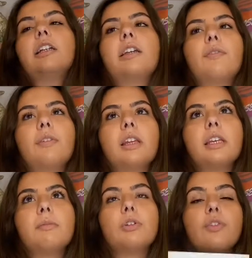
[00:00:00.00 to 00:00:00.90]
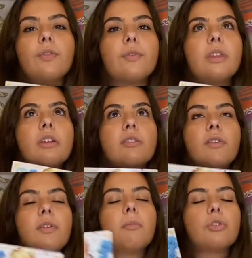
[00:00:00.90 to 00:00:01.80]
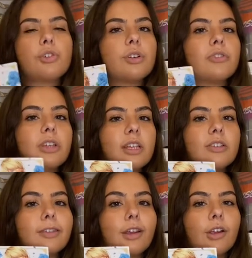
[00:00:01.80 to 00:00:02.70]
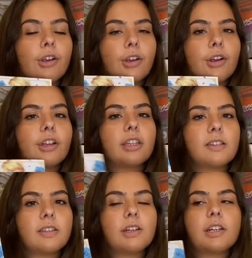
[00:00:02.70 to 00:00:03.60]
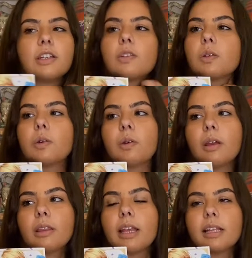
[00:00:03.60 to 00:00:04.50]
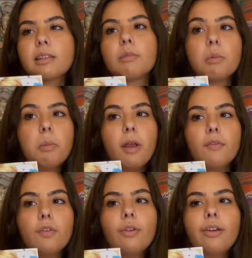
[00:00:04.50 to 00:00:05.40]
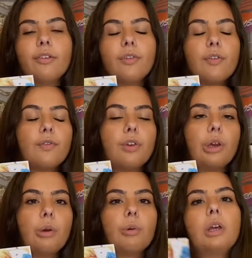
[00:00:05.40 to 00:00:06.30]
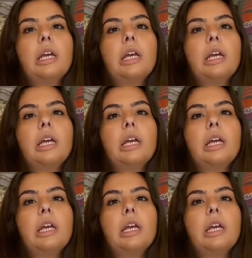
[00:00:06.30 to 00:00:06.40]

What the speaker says: There's definitely mature scenes that occur in the series, so that's something to be mindful of if you